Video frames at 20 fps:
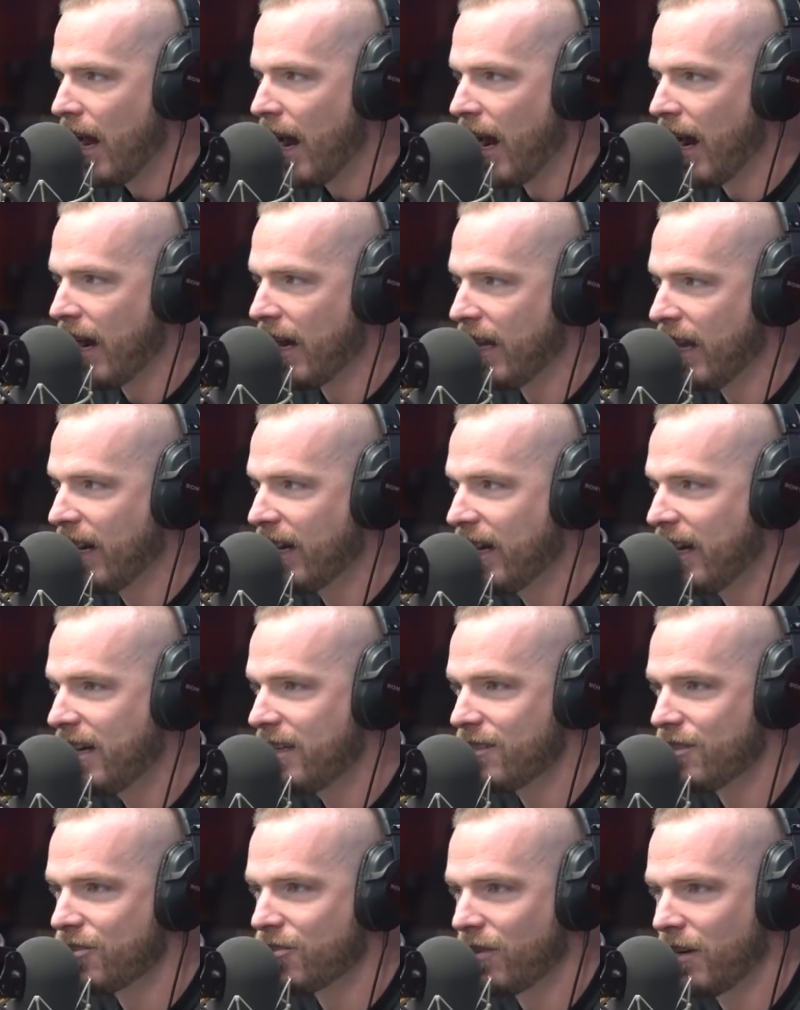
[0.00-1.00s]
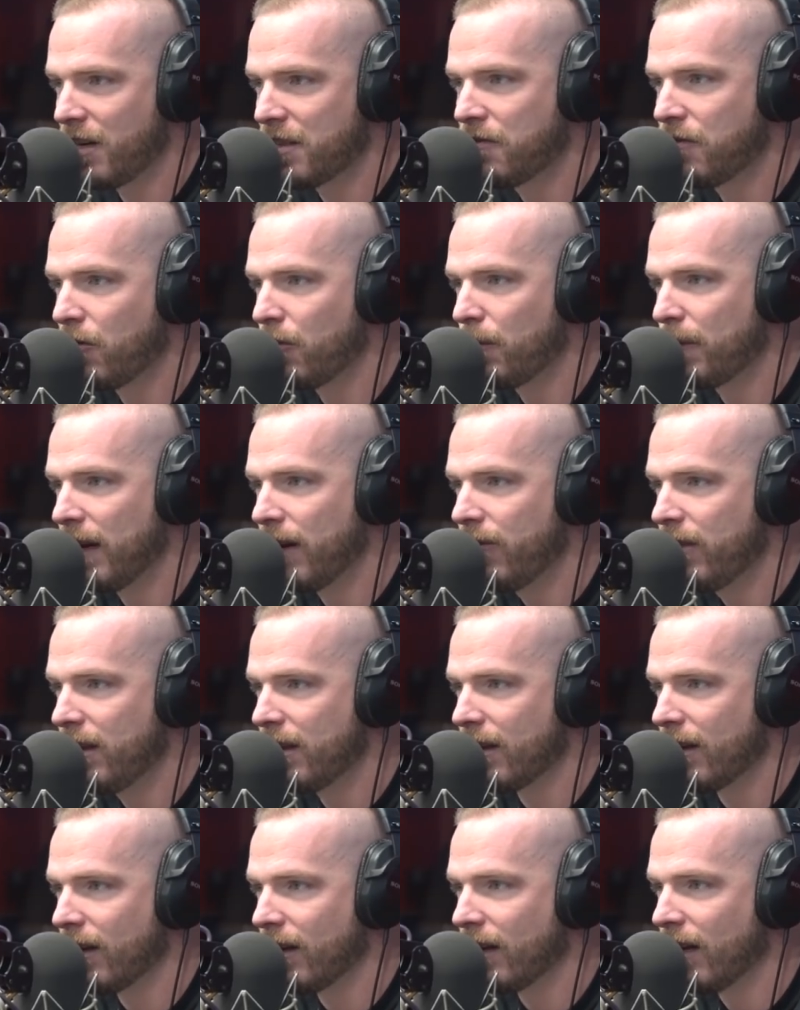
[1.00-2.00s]
And that kind of just transformed
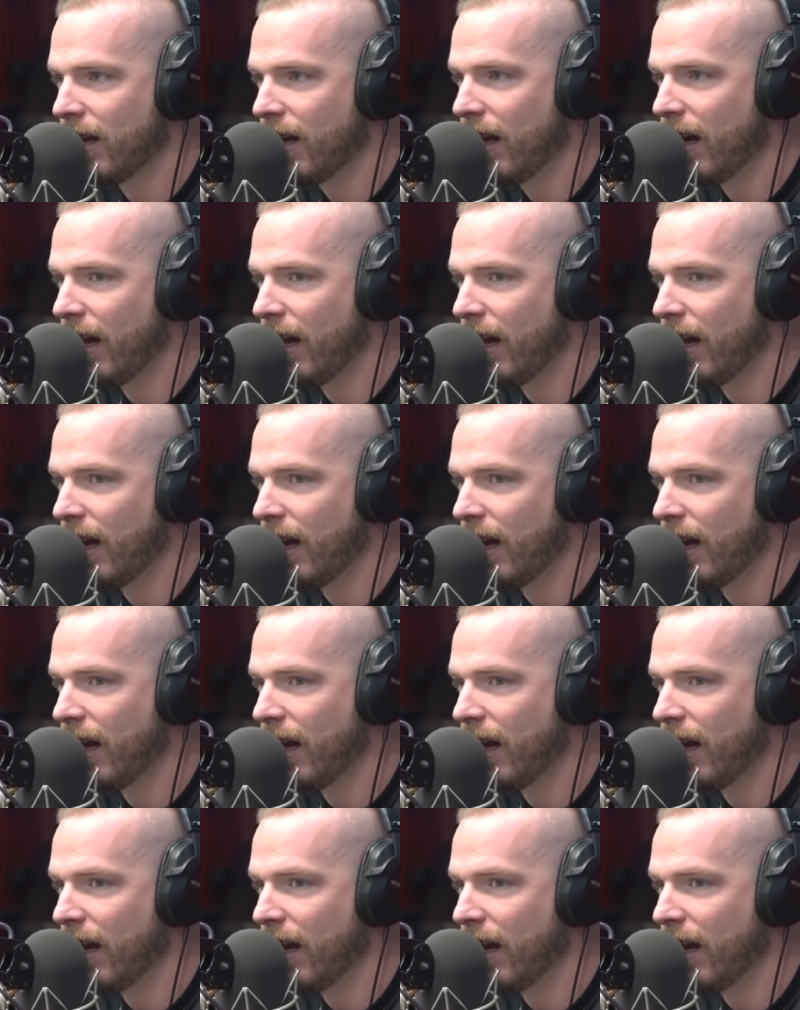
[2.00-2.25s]
everything.